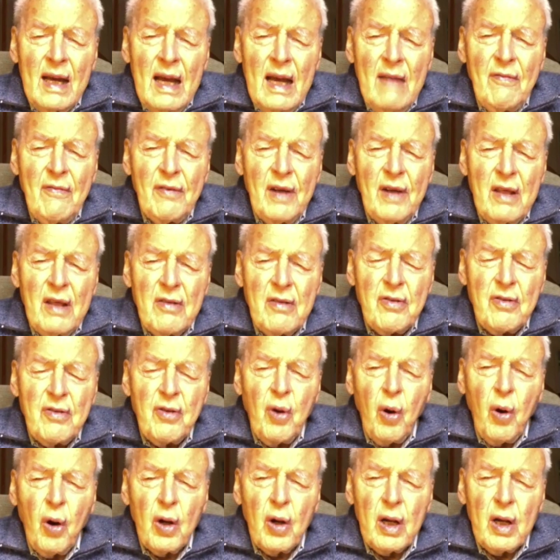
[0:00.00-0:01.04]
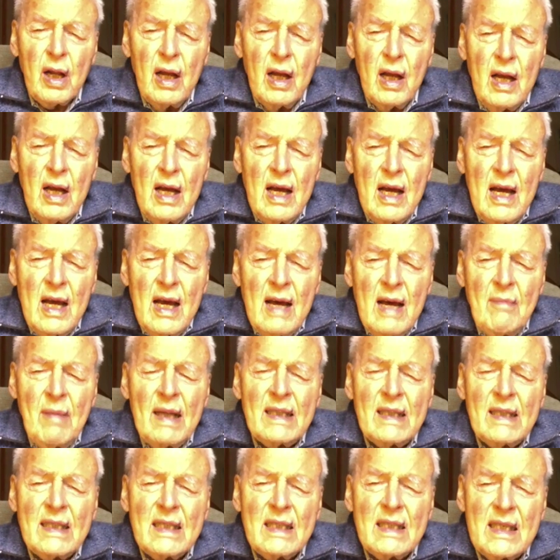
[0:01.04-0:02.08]
every thought may
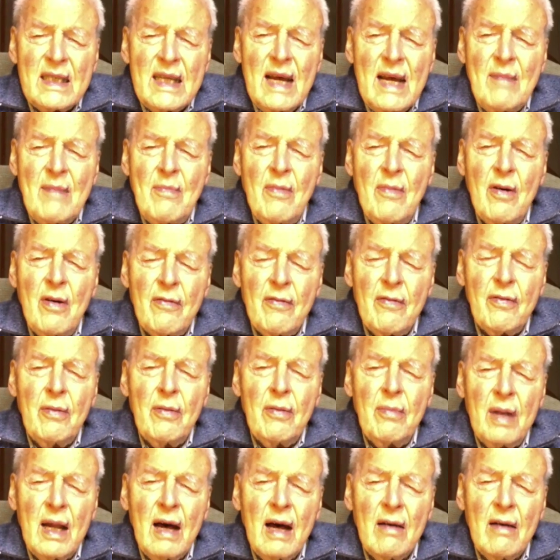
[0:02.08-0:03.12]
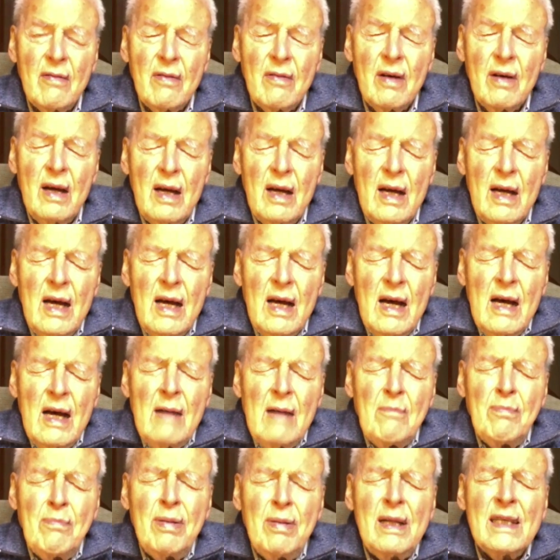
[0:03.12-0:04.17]
stem from love.
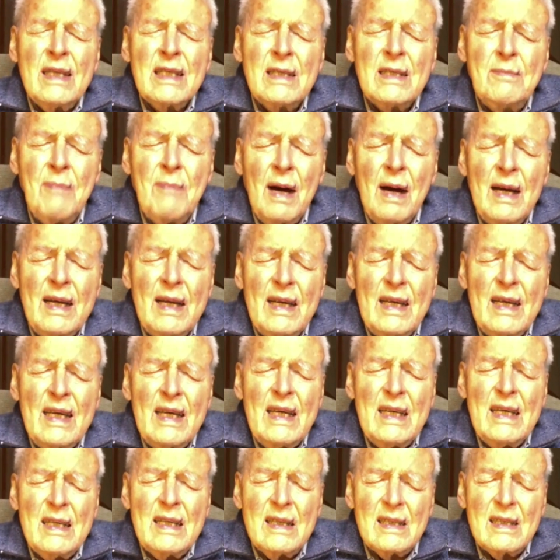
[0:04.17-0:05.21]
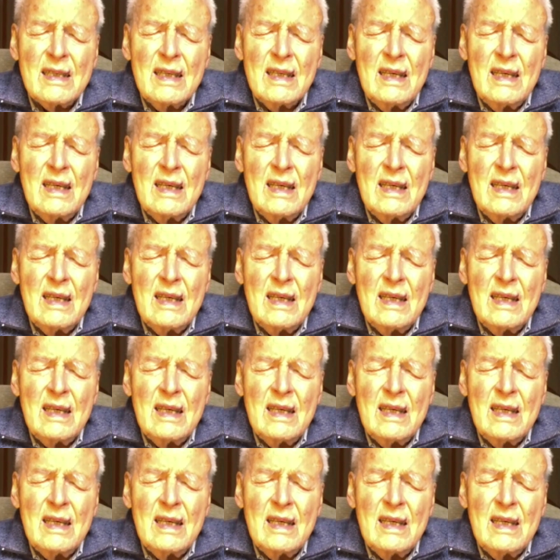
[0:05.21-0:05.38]
Bless my ears